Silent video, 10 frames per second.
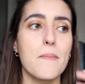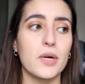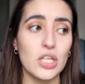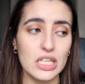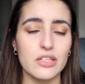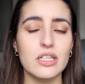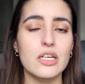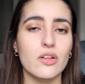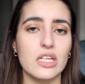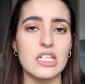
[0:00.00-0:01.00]
but you
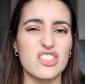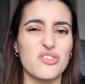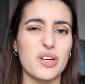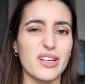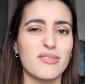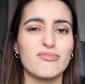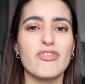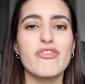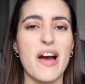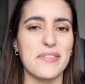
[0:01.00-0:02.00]
literally only need to drink
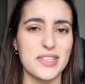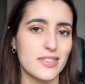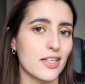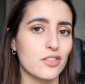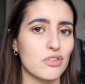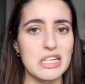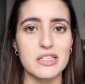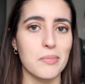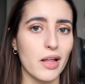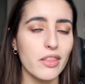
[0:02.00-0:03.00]
5 to 6 drinks
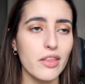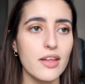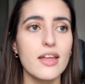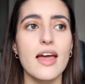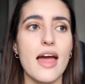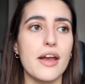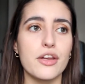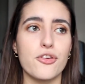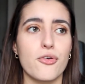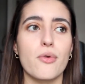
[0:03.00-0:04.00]
a month
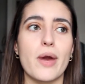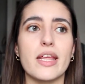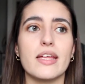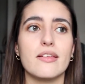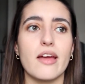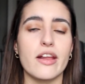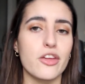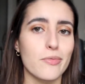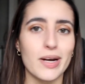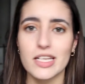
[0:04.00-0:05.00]
and you're already getting
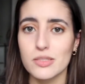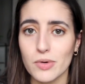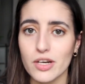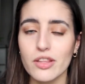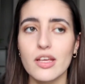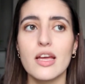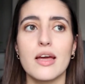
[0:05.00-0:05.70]
your money's worth.